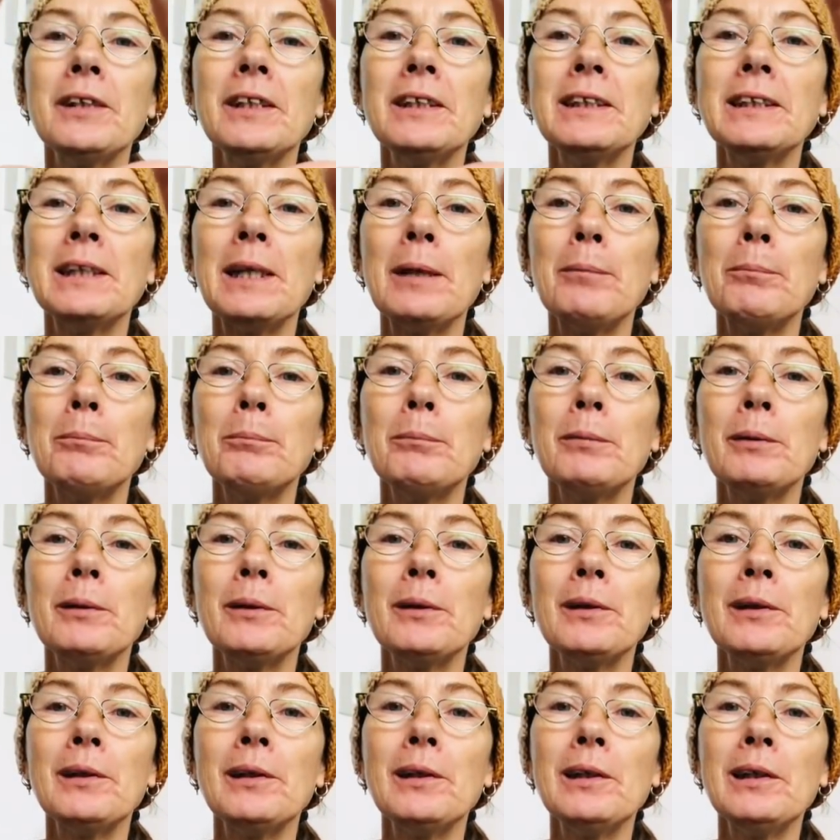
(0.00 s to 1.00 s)
the
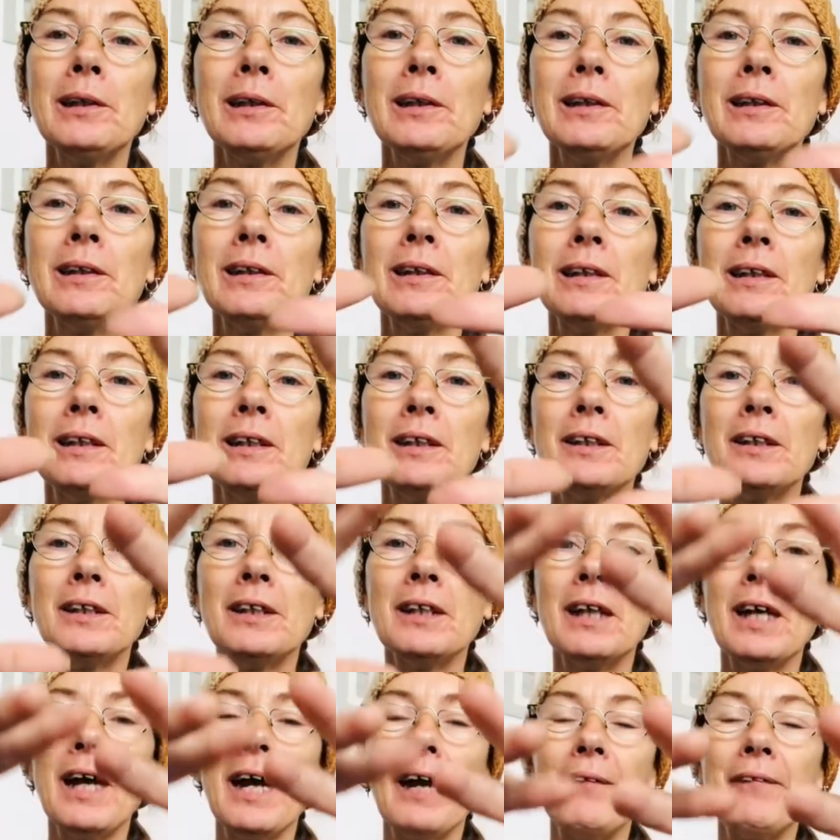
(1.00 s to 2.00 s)
temple
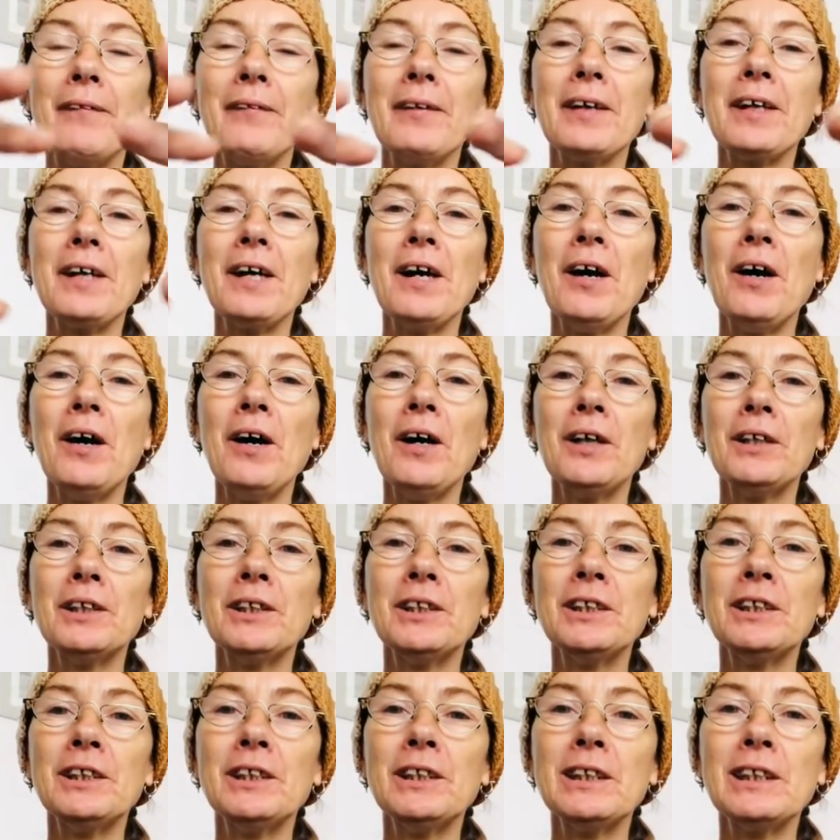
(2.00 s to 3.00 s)
and the
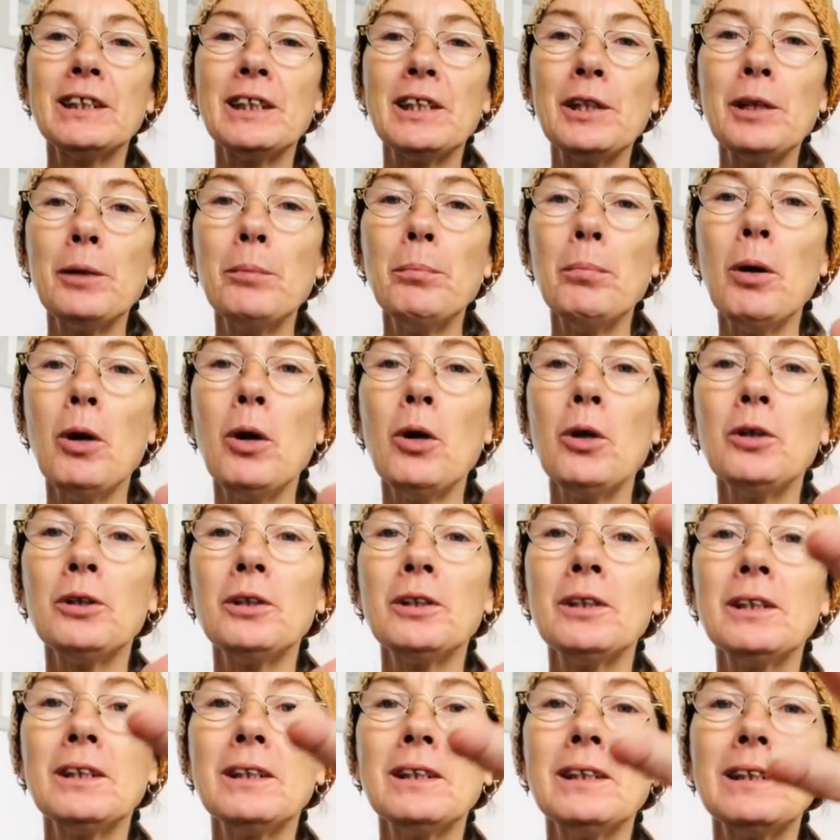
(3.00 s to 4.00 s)
gardens and the
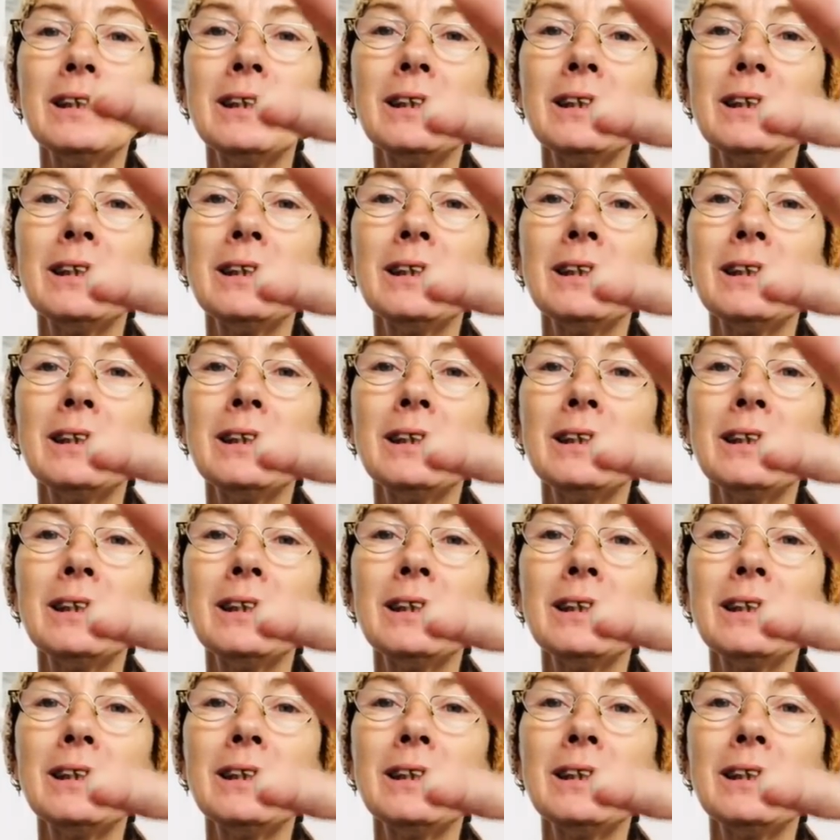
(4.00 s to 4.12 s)
ponds,